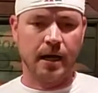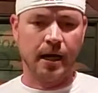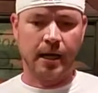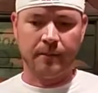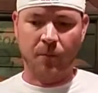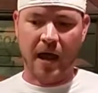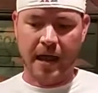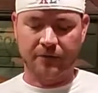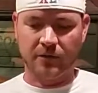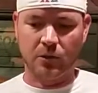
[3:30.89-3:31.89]
I
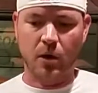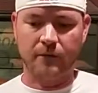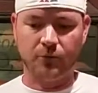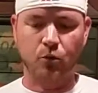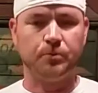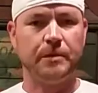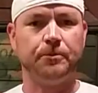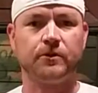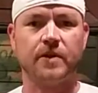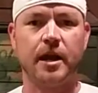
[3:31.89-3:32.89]
have seen quite a few more
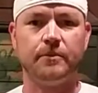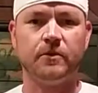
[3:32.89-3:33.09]
people sign up